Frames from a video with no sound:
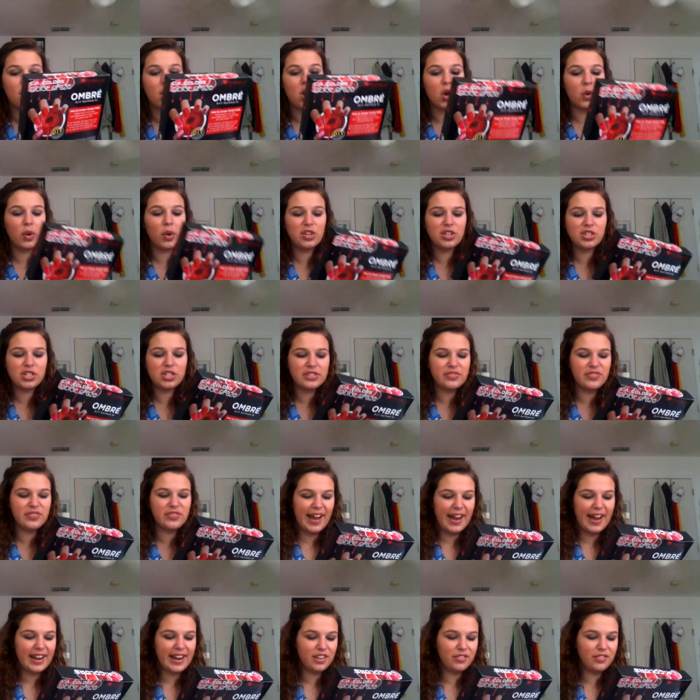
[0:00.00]
Which is
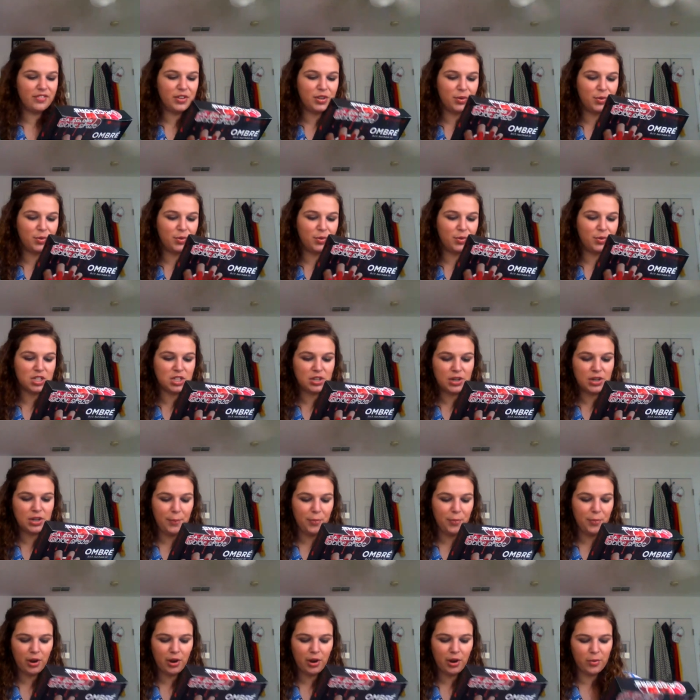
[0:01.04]
fine if you want to. I
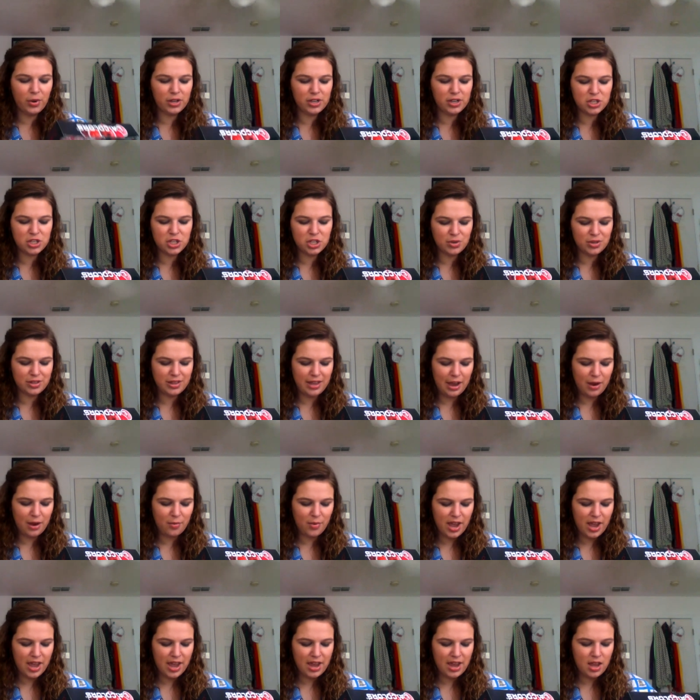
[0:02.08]
probably wouldn't do it that
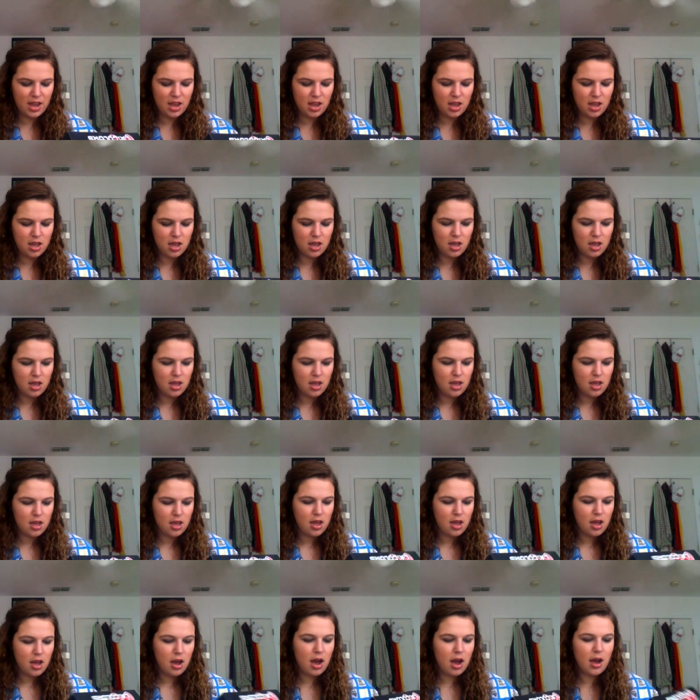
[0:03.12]
way.
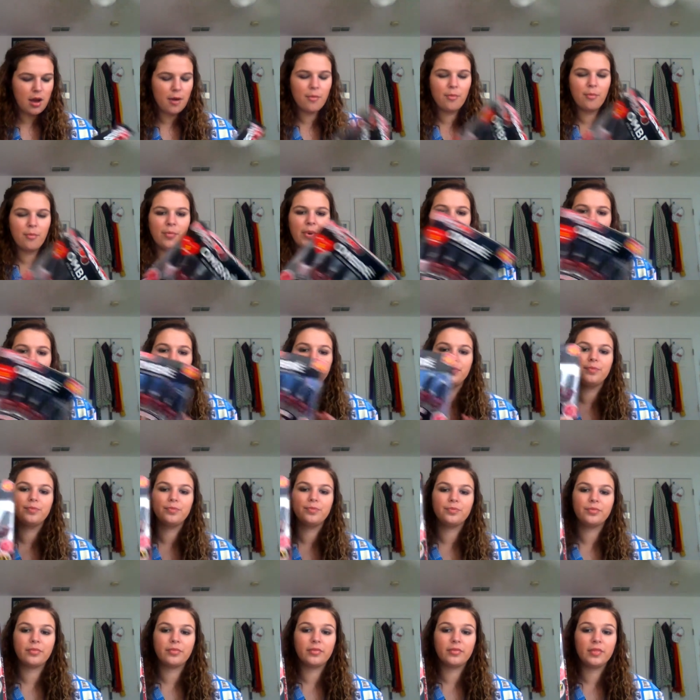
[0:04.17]
But,
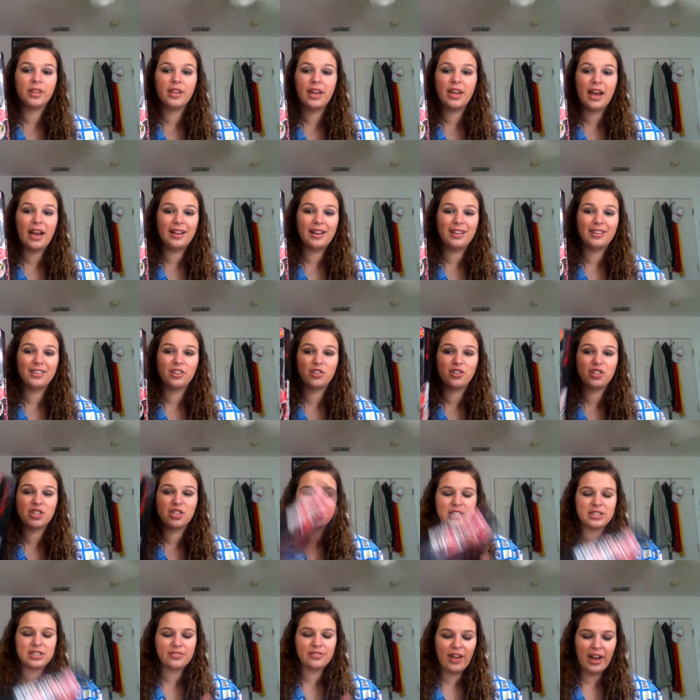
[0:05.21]
yeah, they're
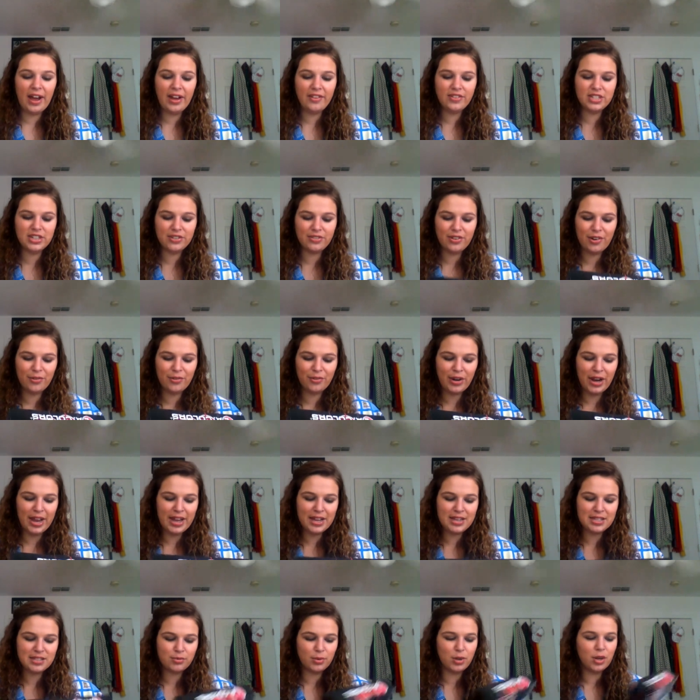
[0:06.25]
just 5 different
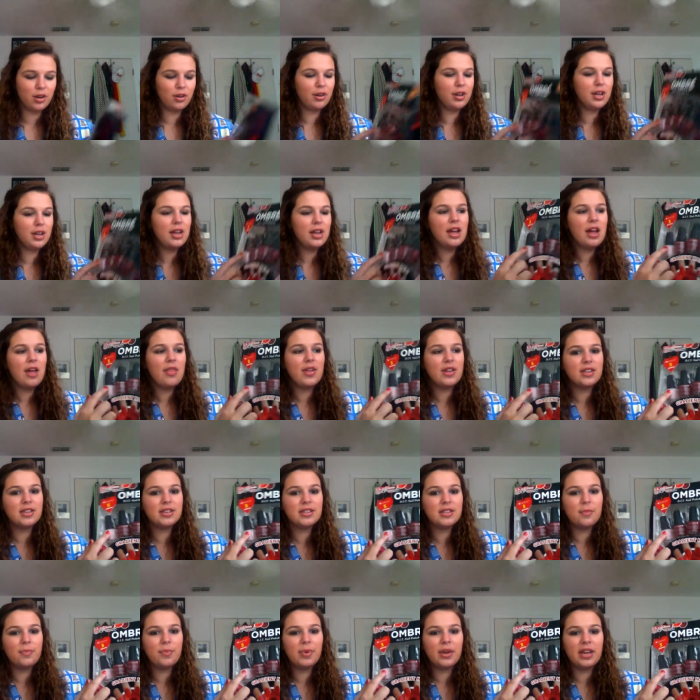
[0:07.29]
reds. Well, this is
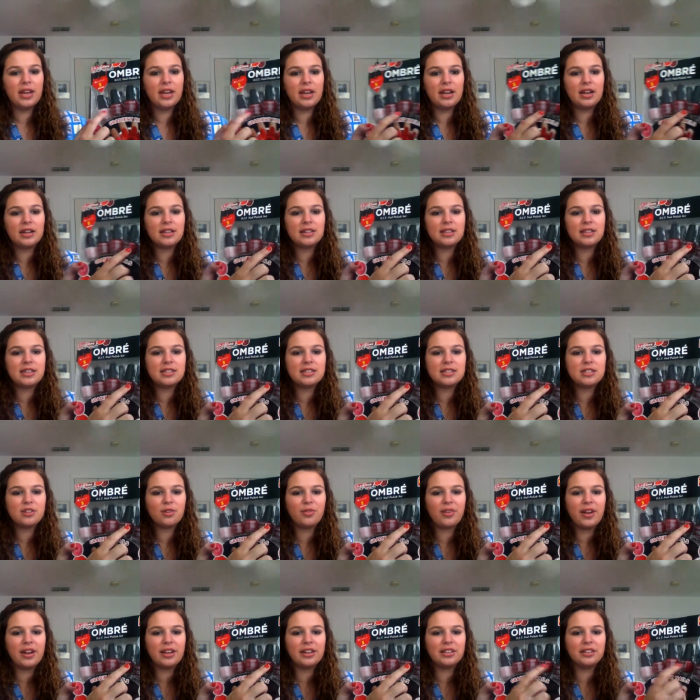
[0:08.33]
a pink. This is a
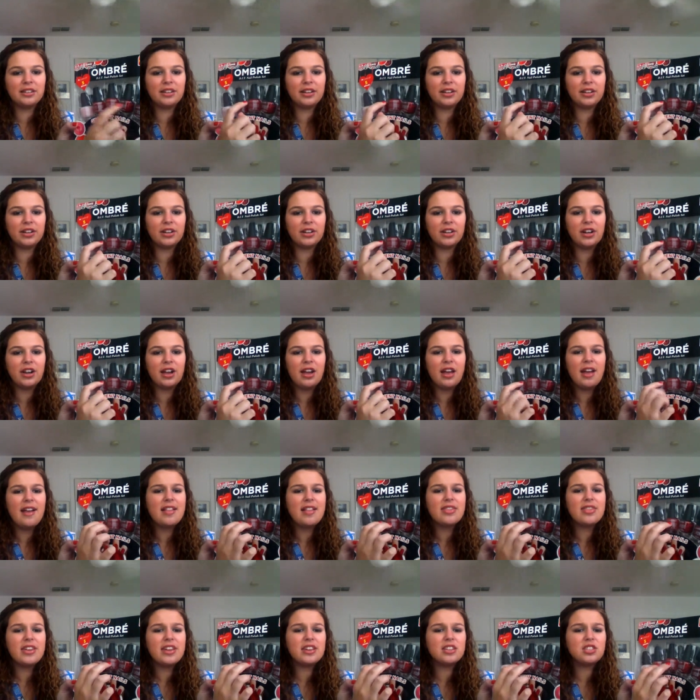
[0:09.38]
red glitter.
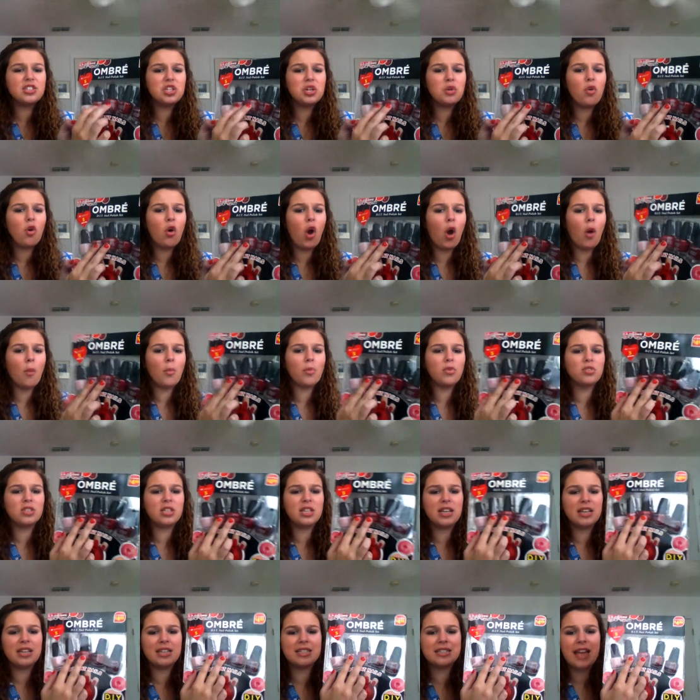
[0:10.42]
These two are almost the
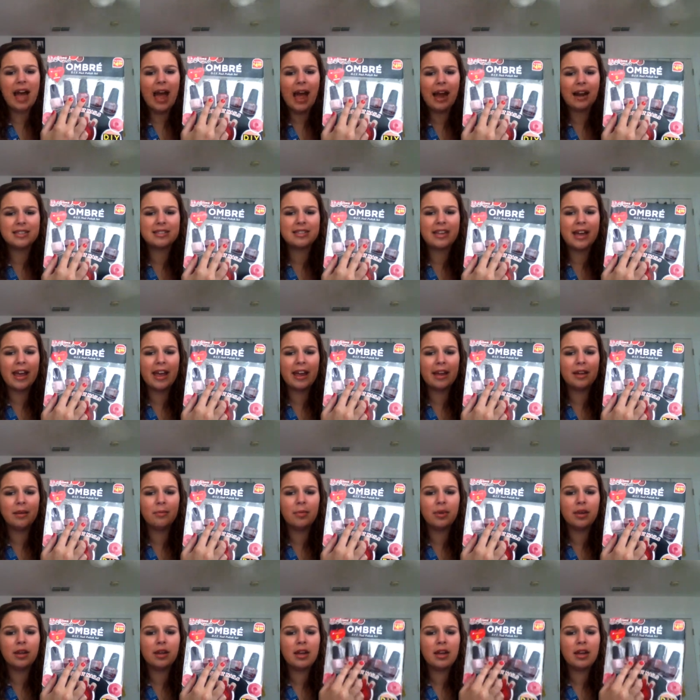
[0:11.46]
exact same.